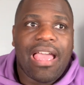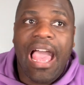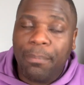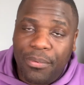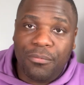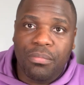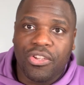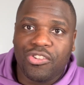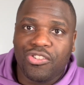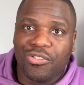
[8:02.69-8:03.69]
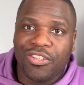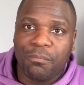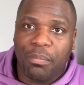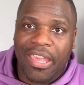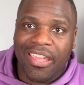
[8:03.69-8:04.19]
happened because you
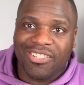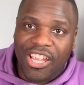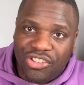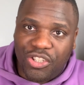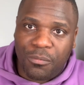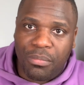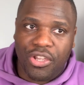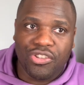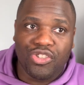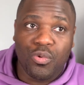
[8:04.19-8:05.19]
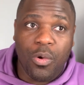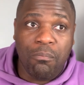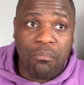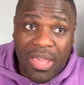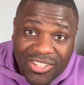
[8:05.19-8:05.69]
didn't pay attention, because you were
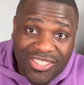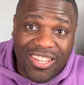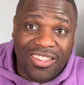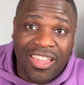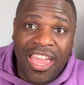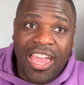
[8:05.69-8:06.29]
missing